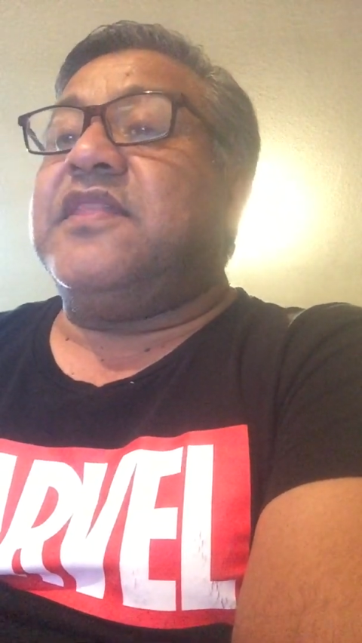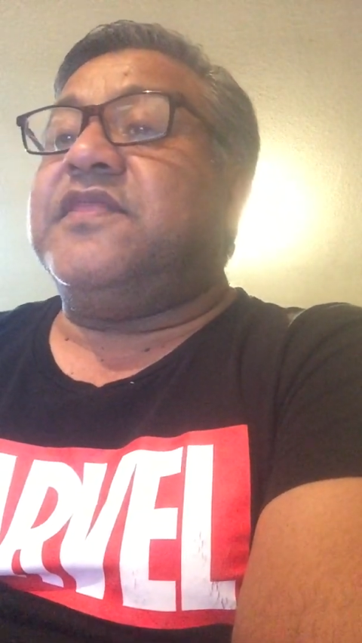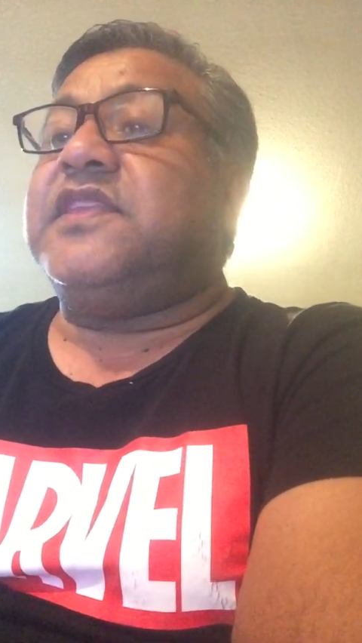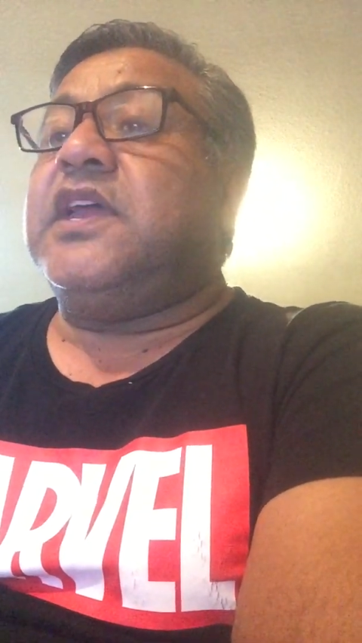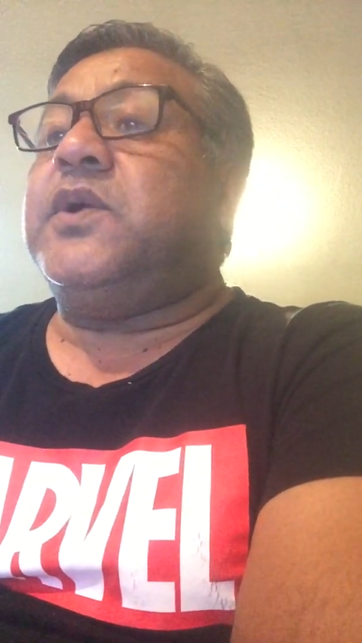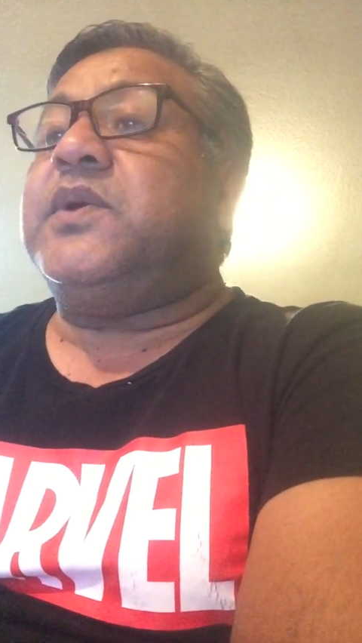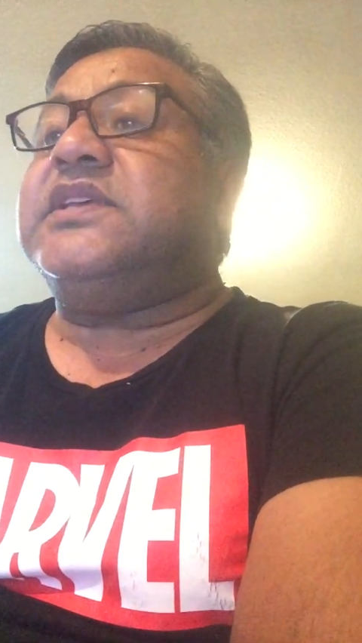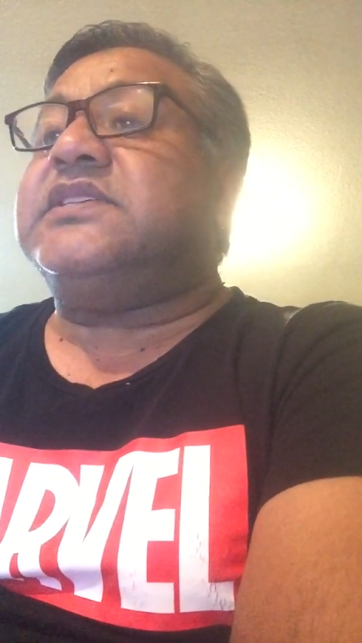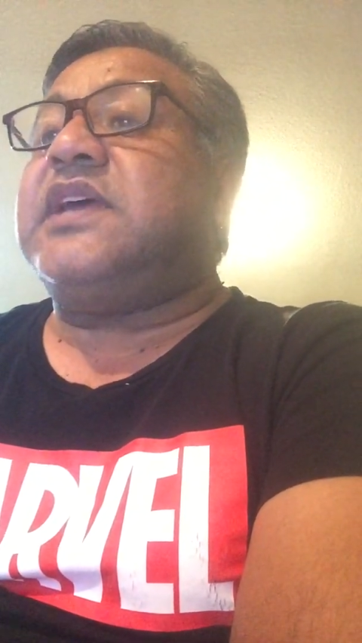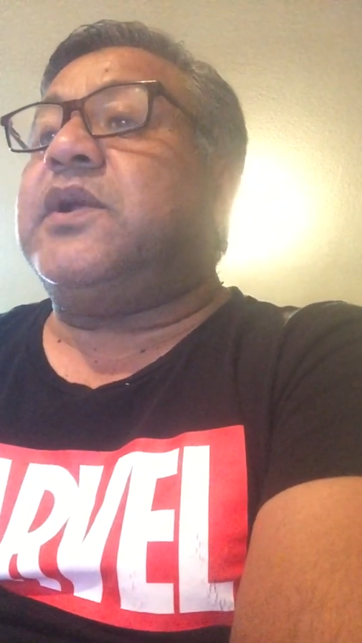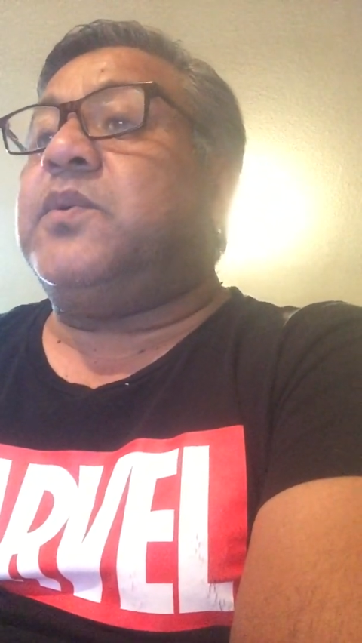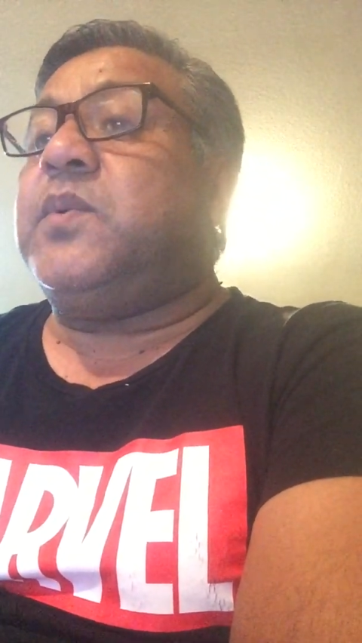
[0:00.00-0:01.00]
There
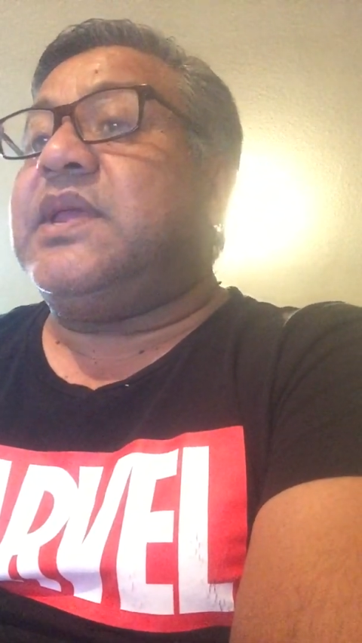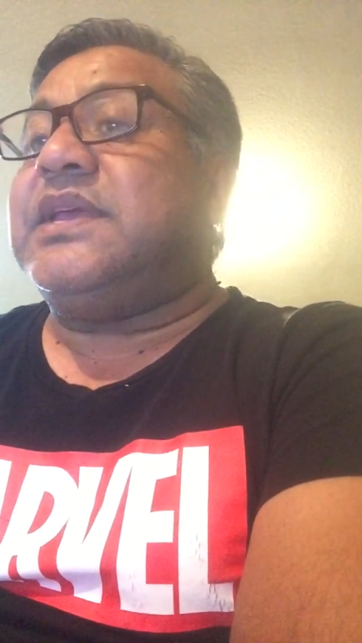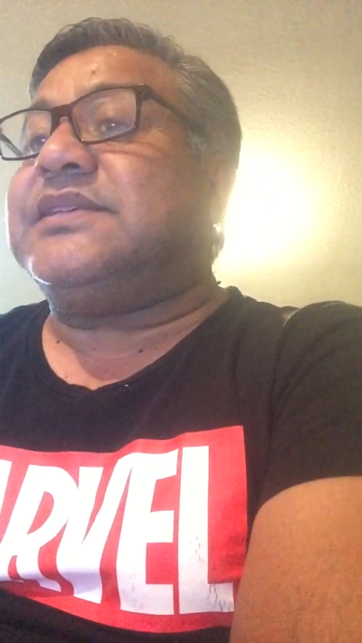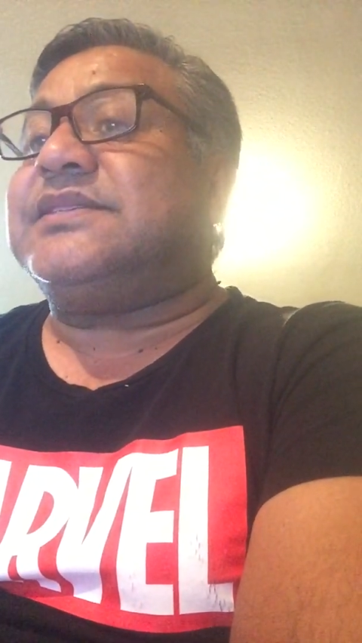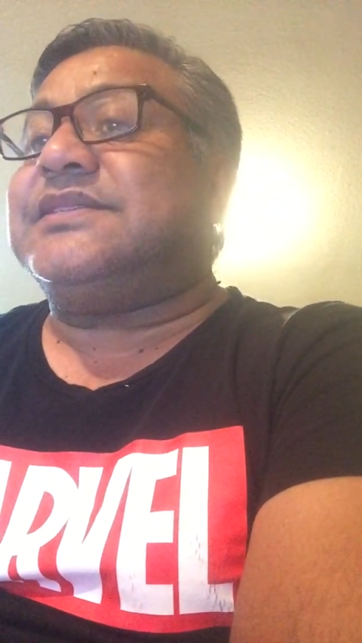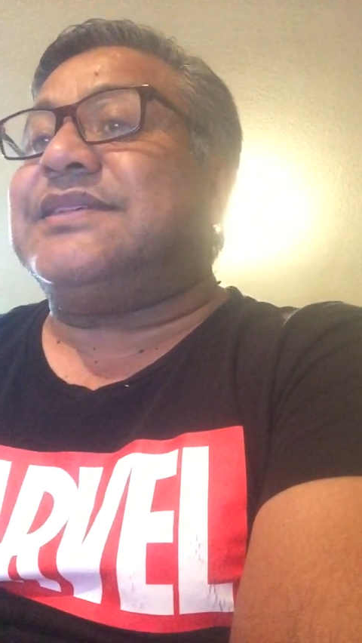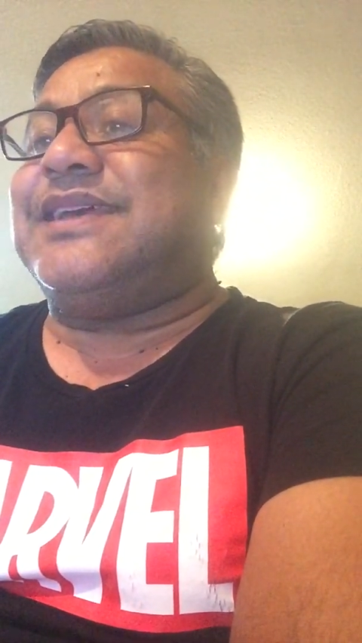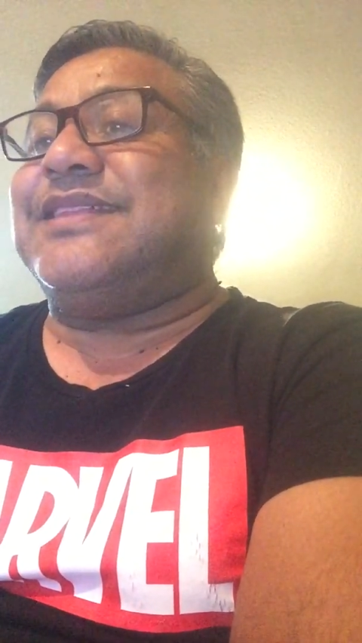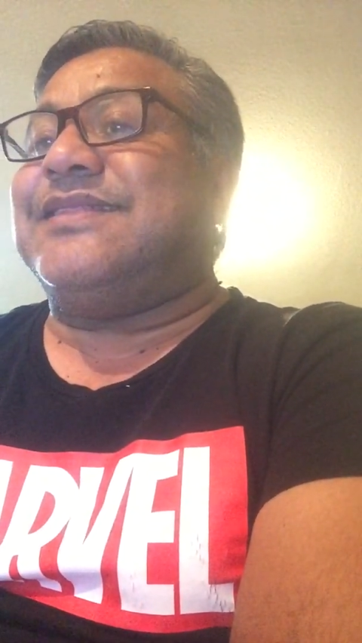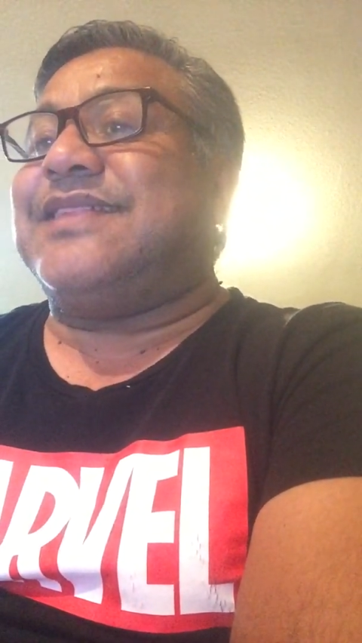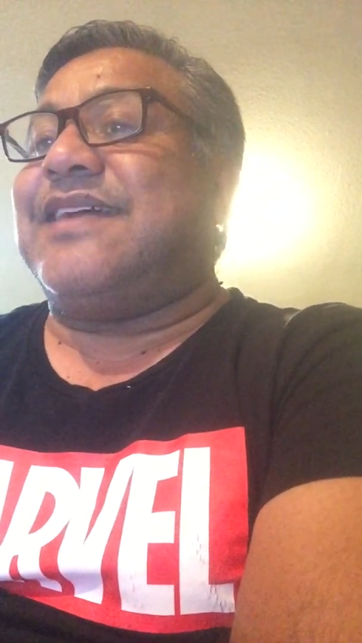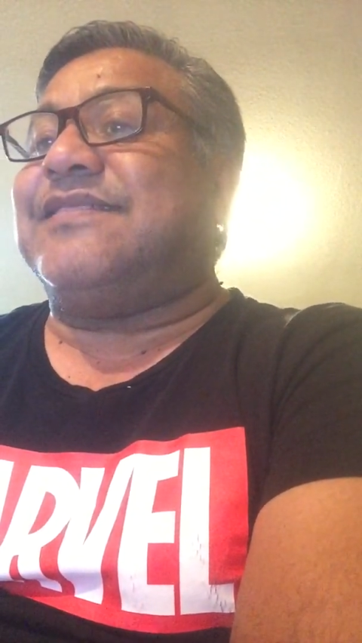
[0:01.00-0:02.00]
is a risk
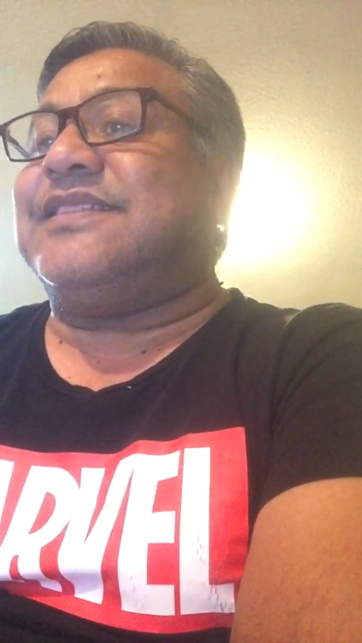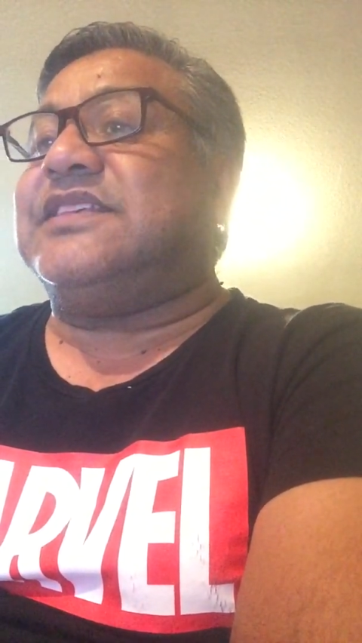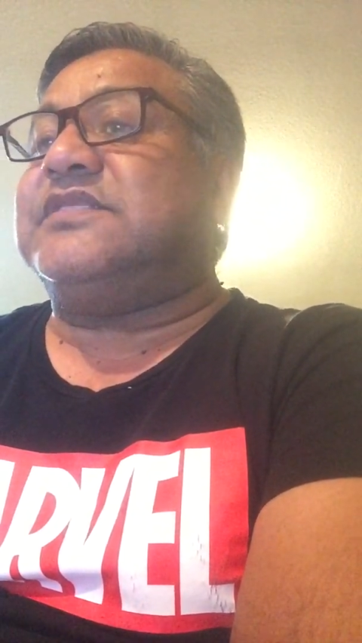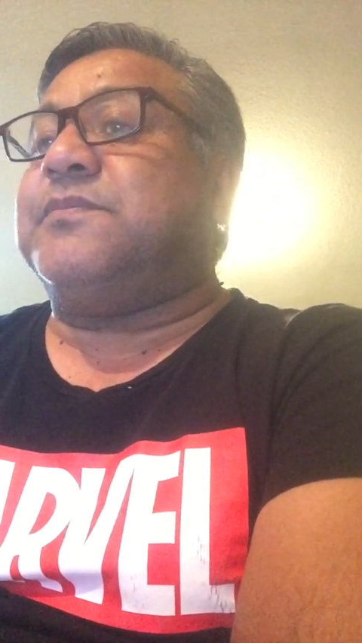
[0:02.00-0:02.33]
that this